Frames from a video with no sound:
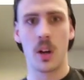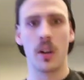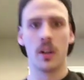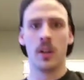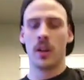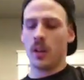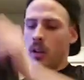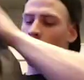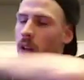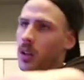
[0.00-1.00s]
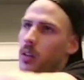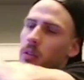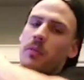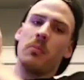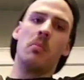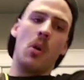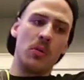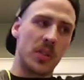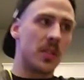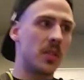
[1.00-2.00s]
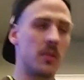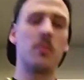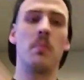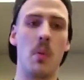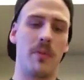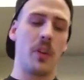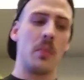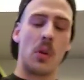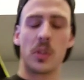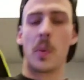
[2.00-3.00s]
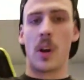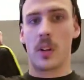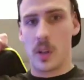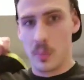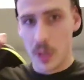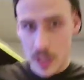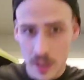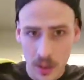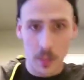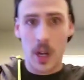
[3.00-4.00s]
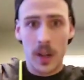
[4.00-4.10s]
are for the most part complete,